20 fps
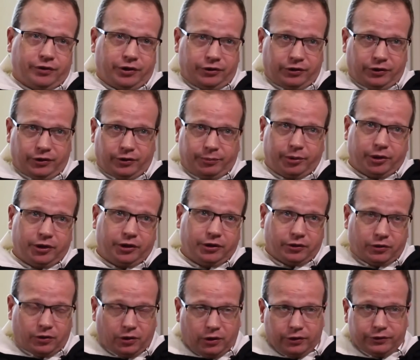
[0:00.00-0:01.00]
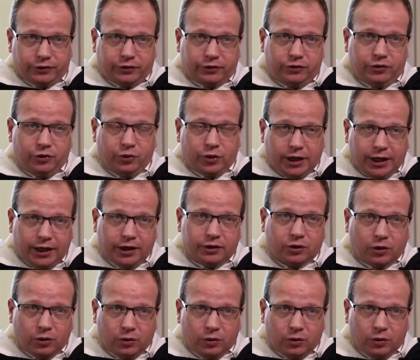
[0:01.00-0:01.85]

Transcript: of interdependent causes, you can't